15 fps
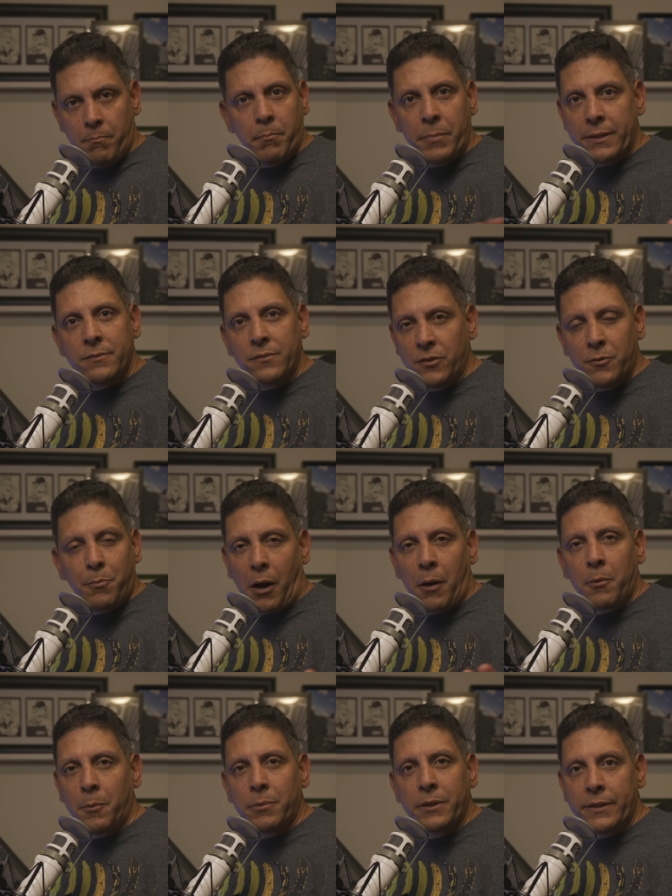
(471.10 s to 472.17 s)
but you
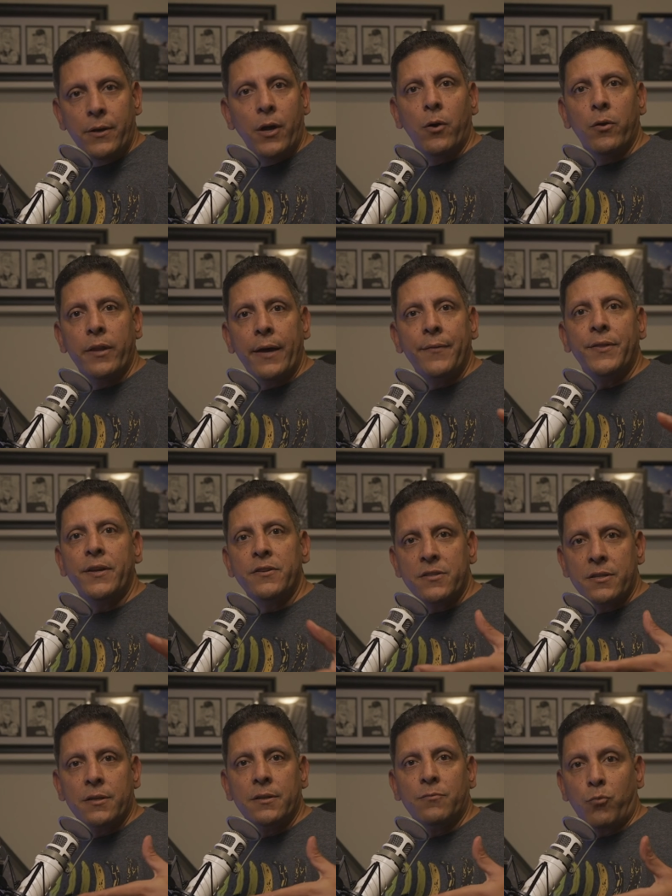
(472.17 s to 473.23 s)
probably know that there's
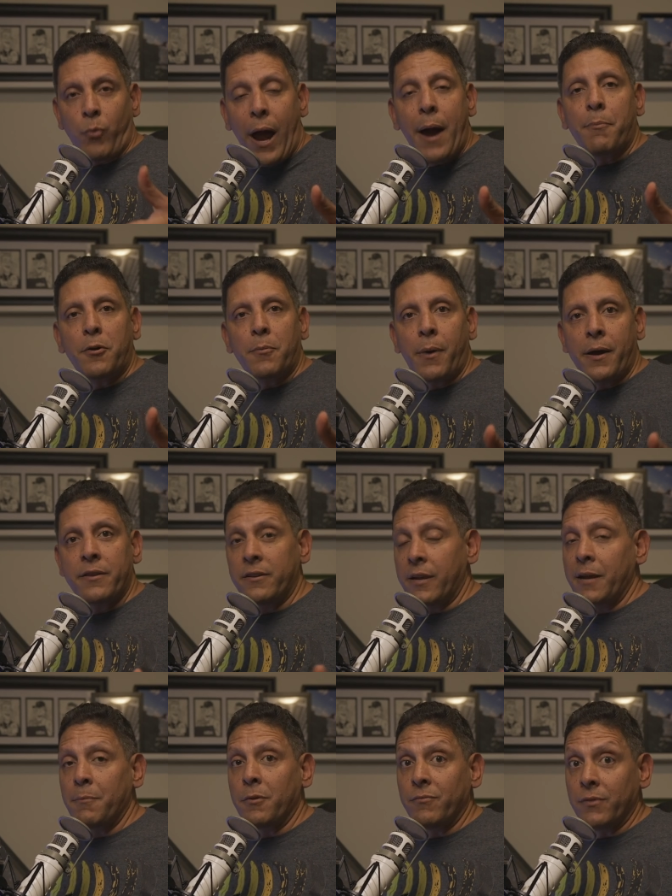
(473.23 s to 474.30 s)
a rapper by the
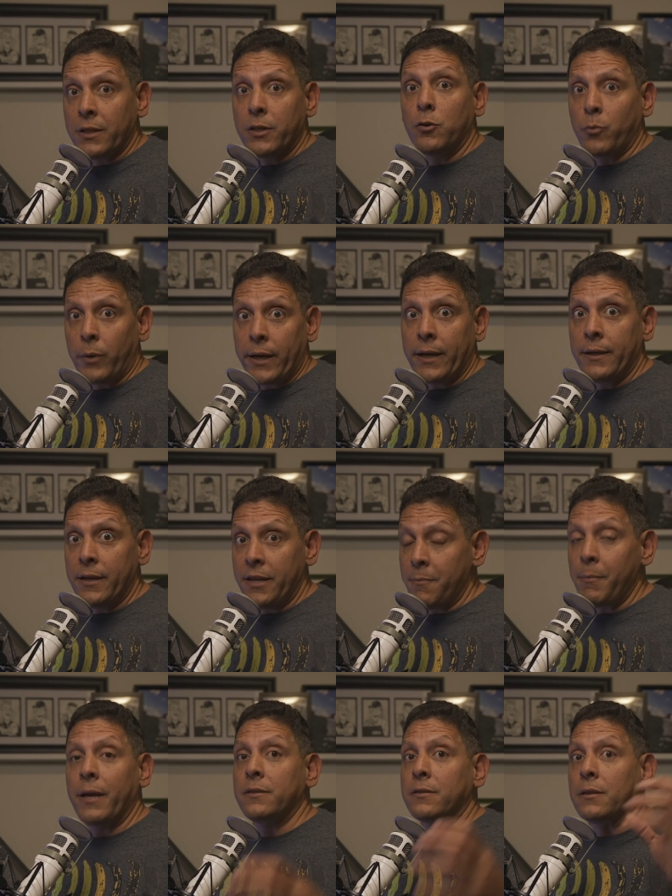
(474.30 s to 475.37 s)
name of Lil Wayne. He
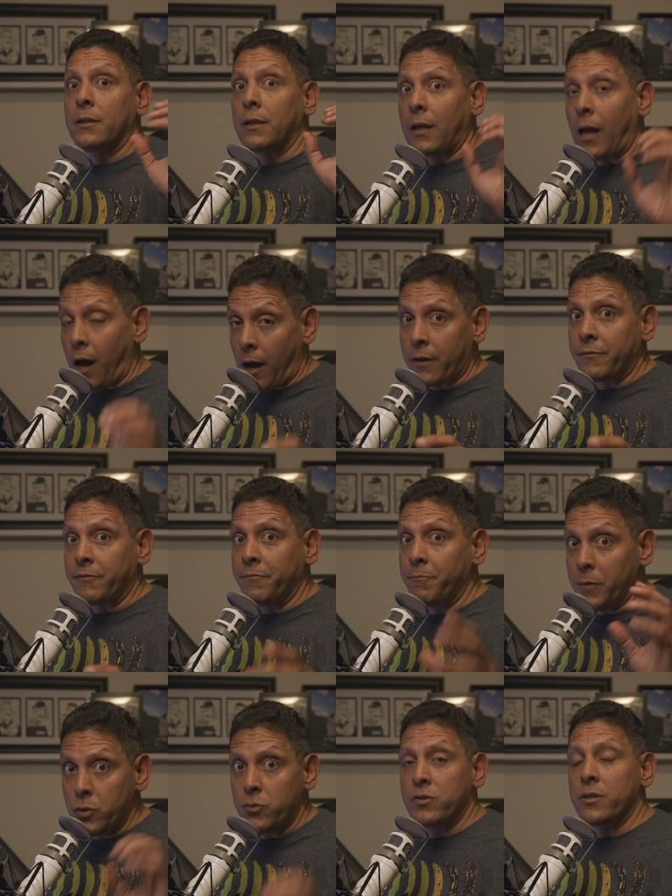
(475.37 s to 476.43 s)
makes a lot of
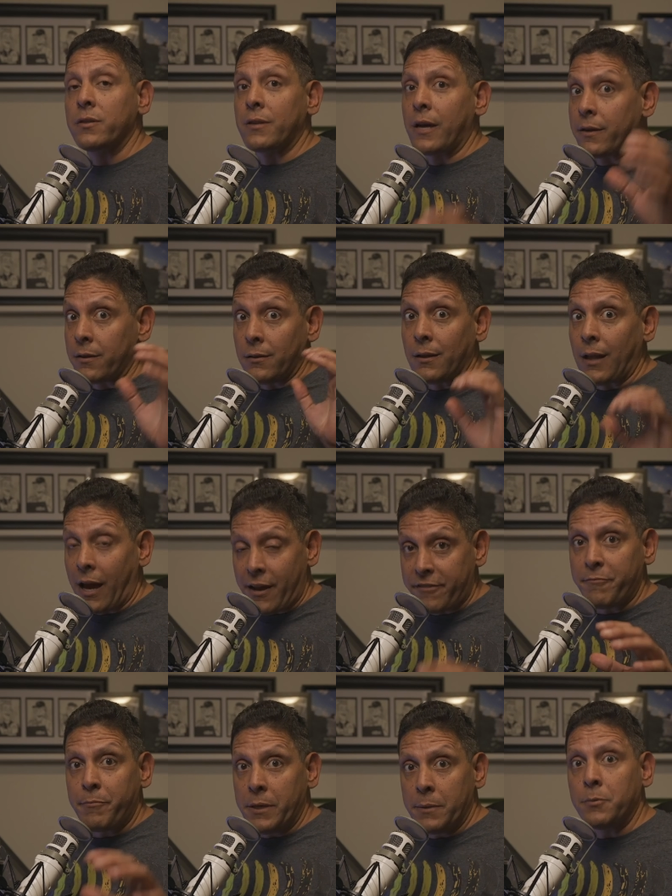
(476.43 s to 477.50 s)
music that a lot
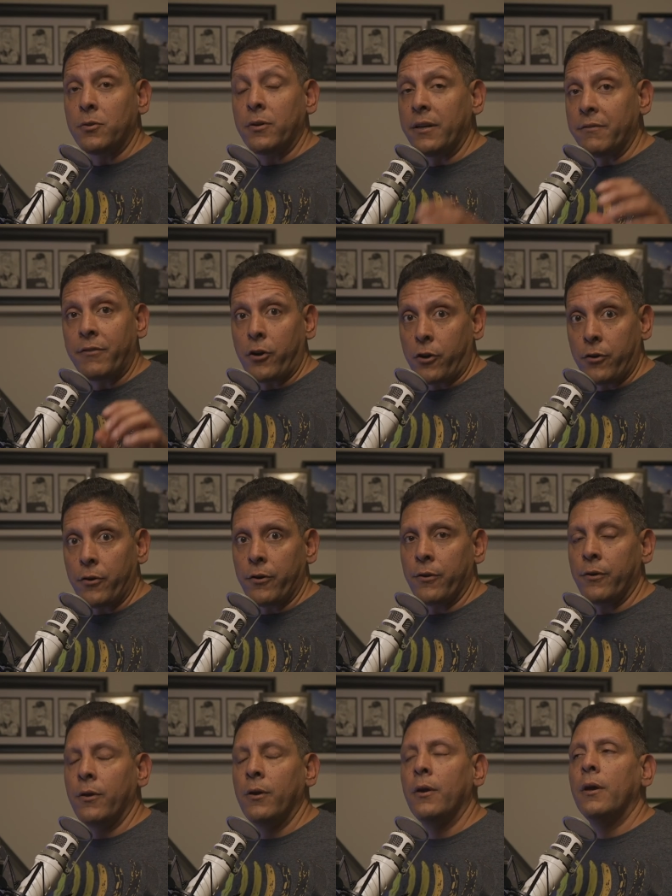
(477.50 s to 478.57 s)
of people have heard.
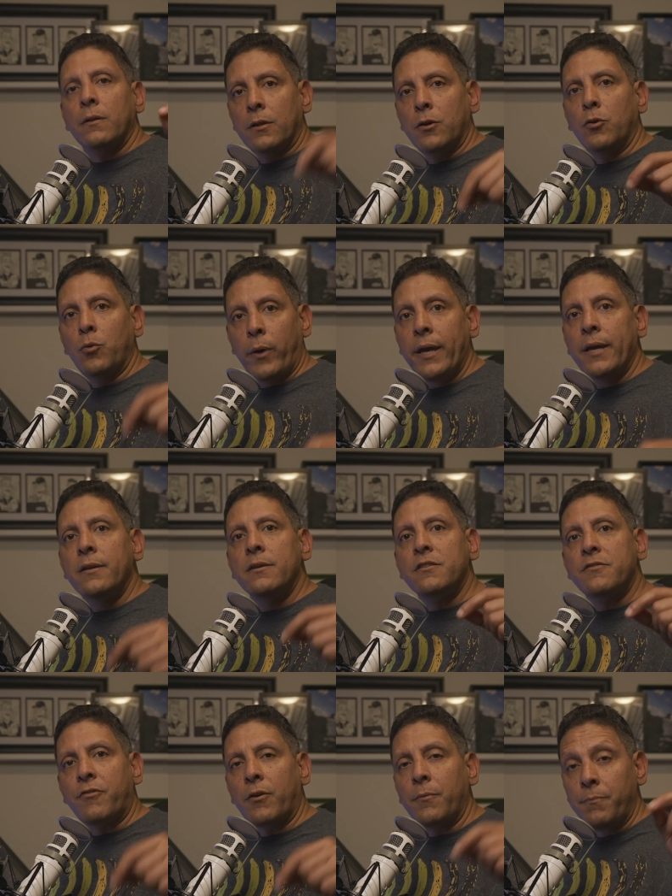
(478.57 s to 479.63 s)
Lil Wayne is
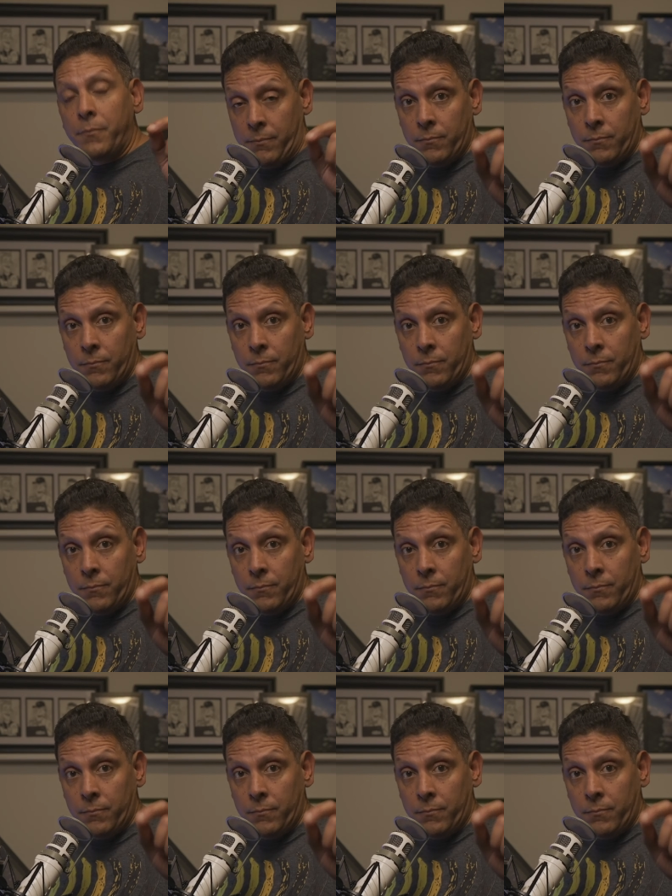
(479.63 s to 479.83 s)
from